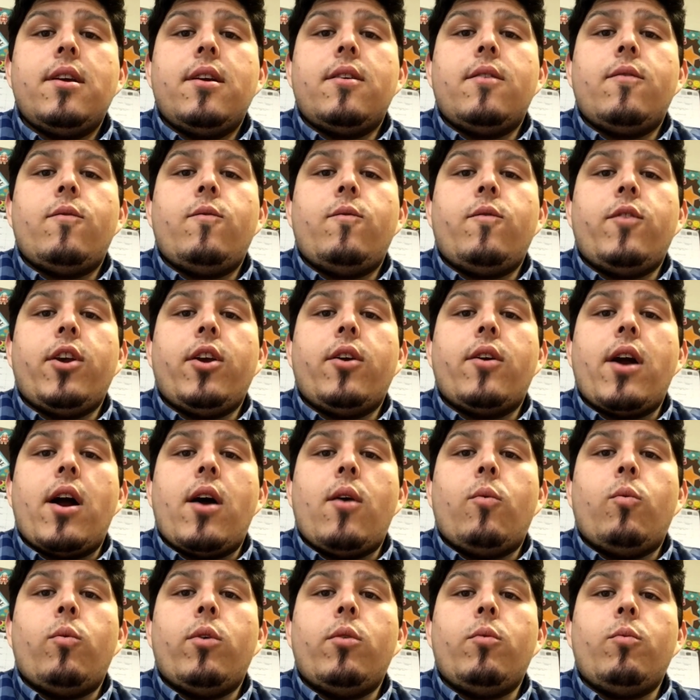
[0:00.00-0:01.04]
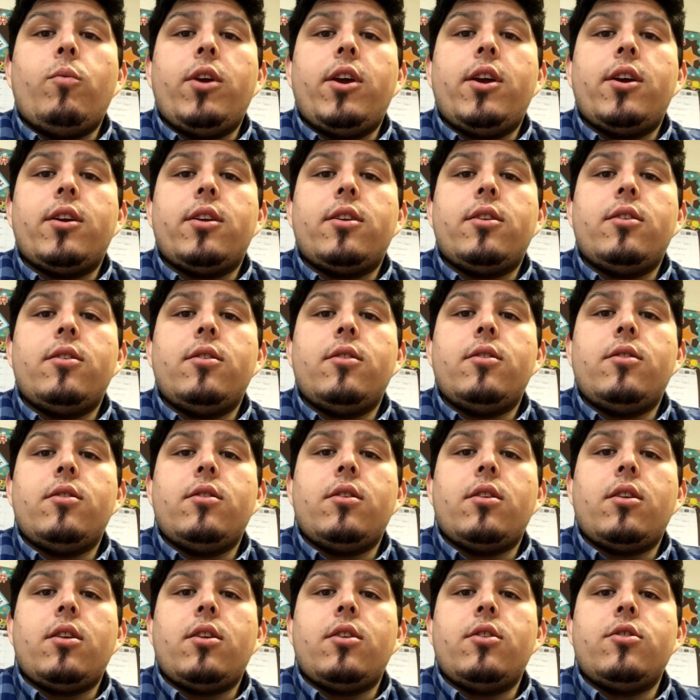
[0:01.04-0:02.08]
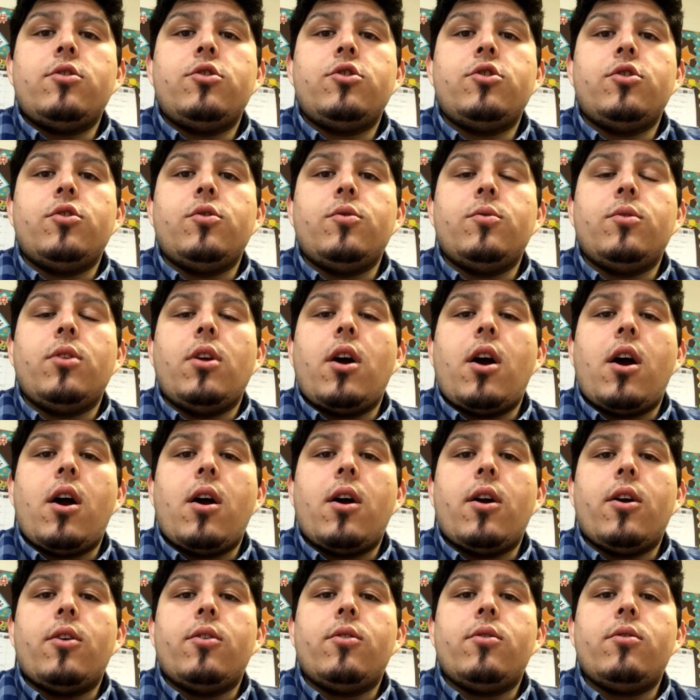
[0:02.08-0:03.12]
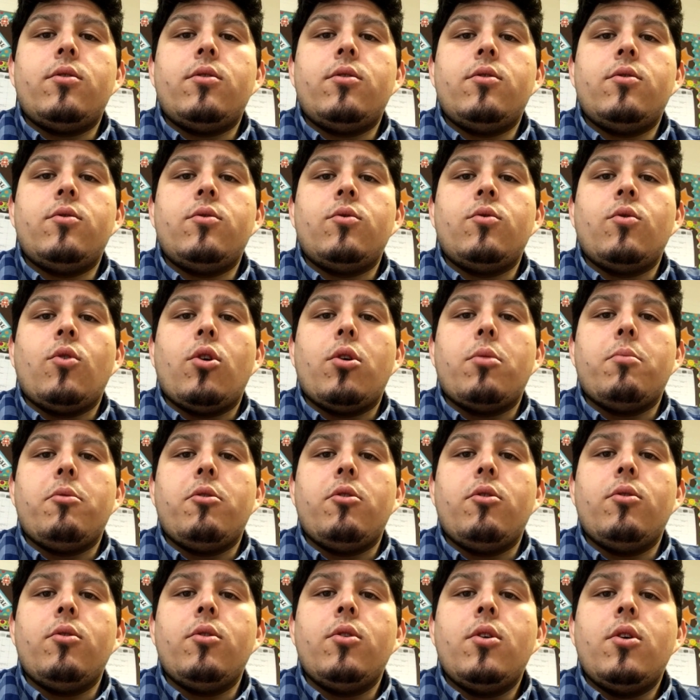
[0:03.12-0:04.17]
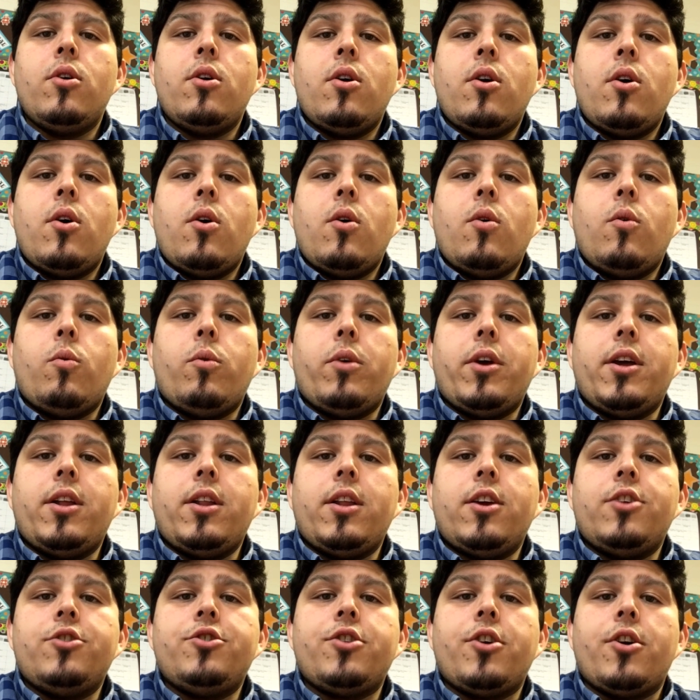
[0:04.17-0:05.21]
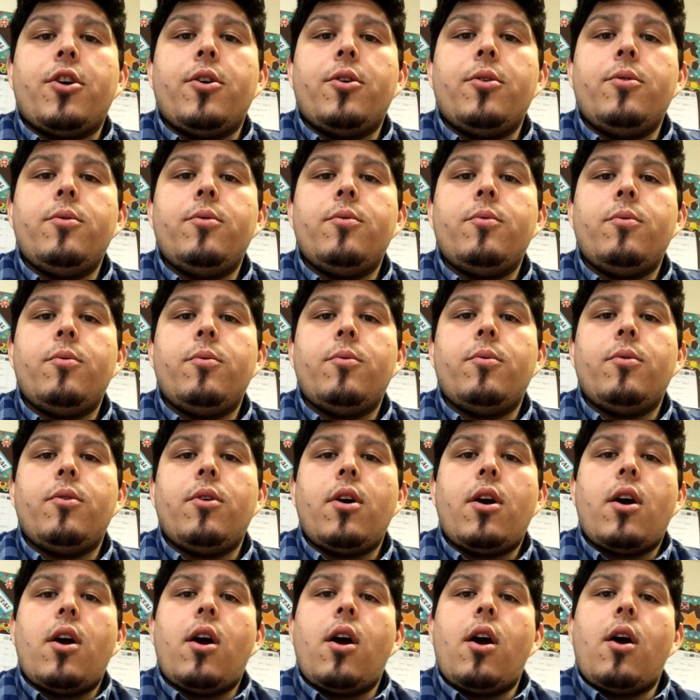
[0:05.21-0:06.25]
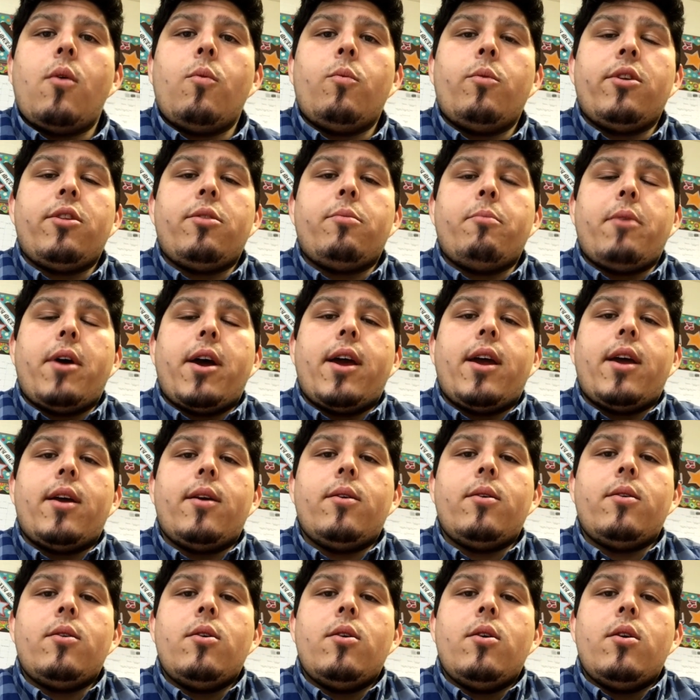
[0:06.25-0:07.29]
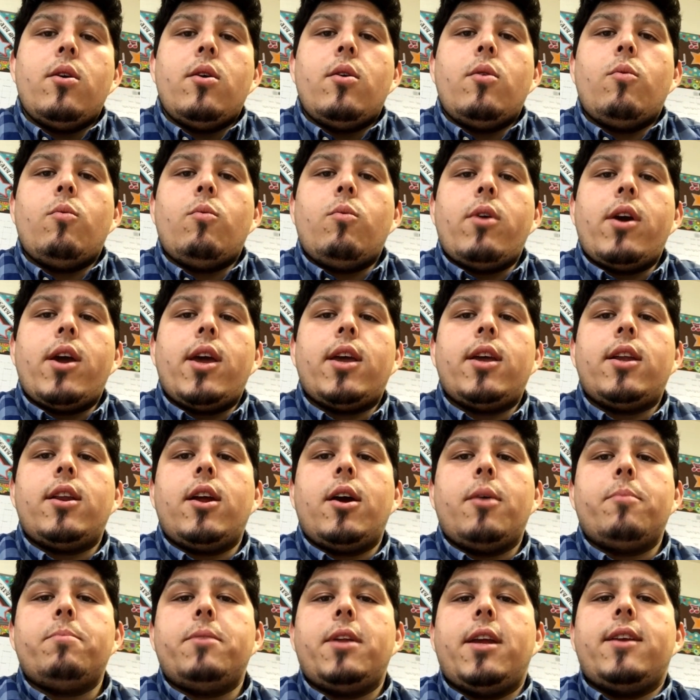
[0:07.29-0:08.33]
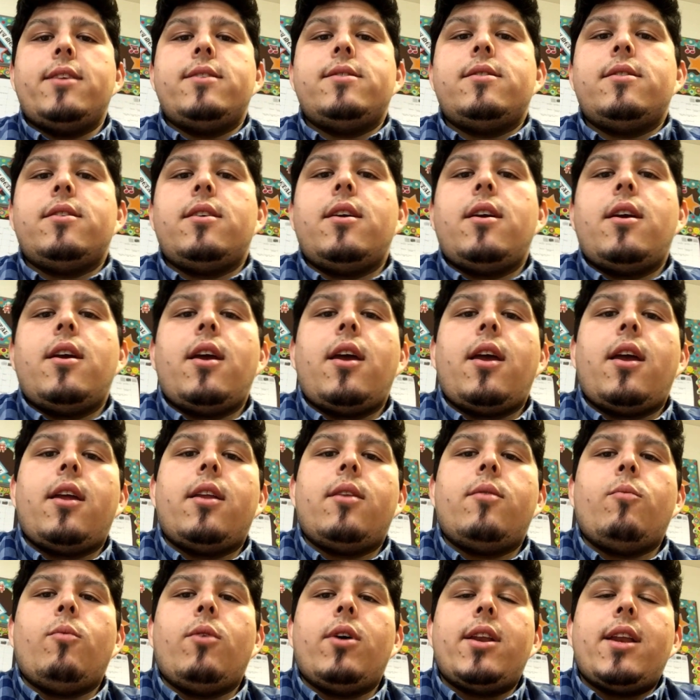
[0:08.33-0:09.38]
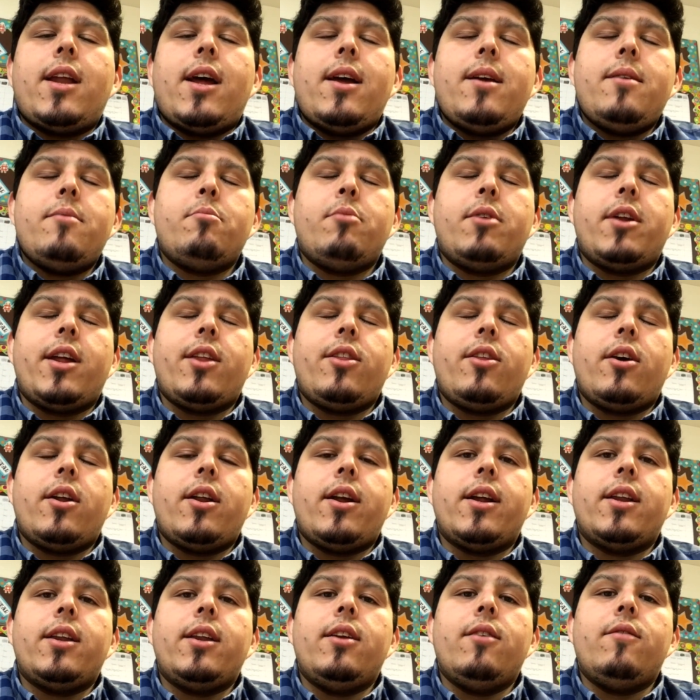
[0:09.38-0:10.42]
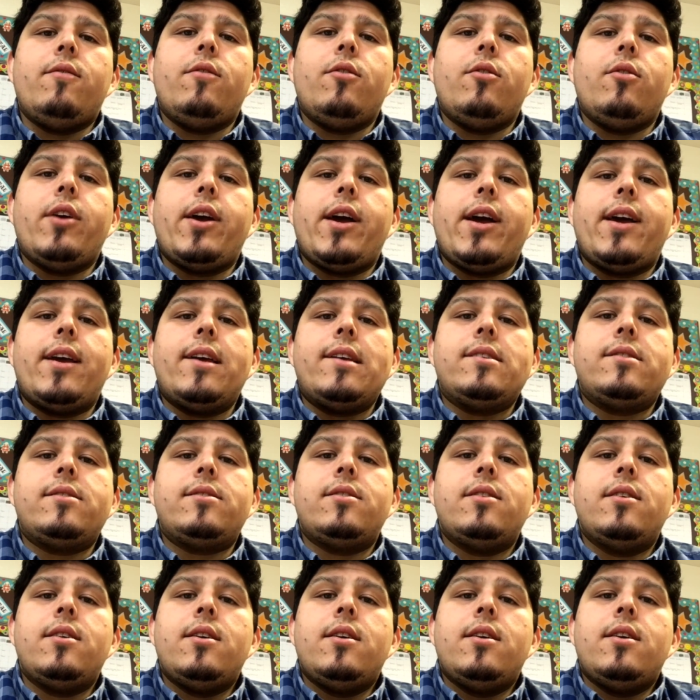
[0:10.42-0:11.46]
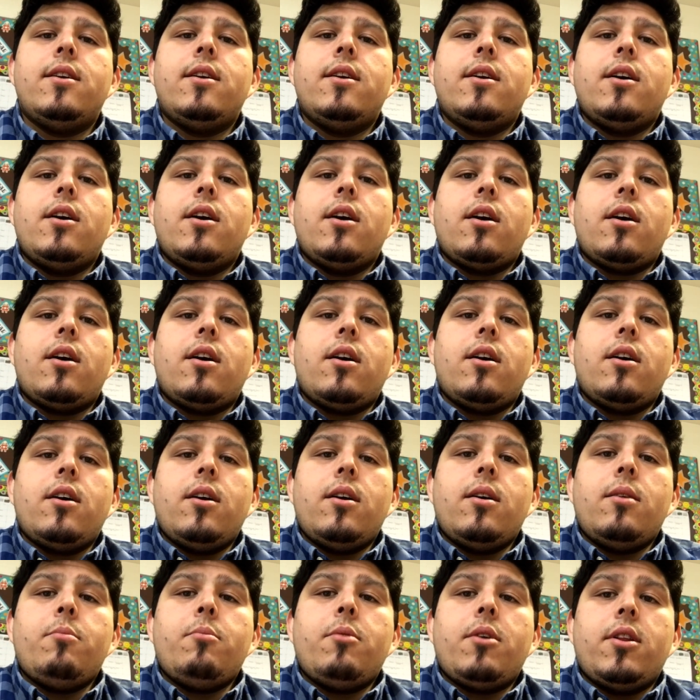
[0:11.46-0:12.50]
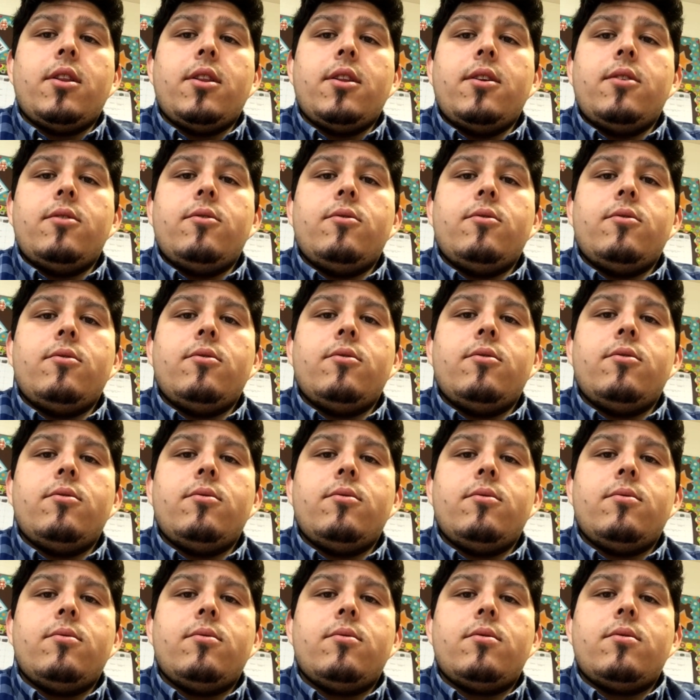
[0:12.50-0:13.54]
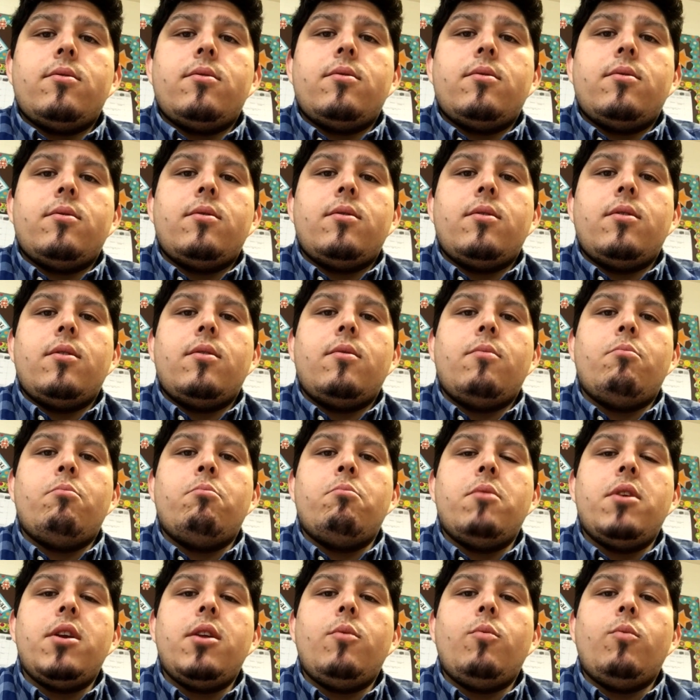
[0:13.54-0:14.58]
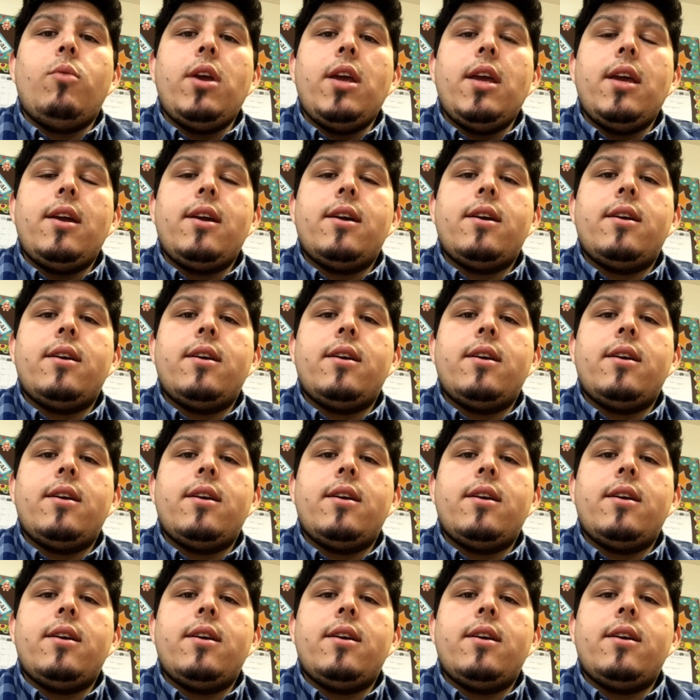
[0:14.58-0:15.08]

figure out when we could shoot our normal weekly show with my weigh-in updates and whatnot. But I thought I'd give you guys a little midweek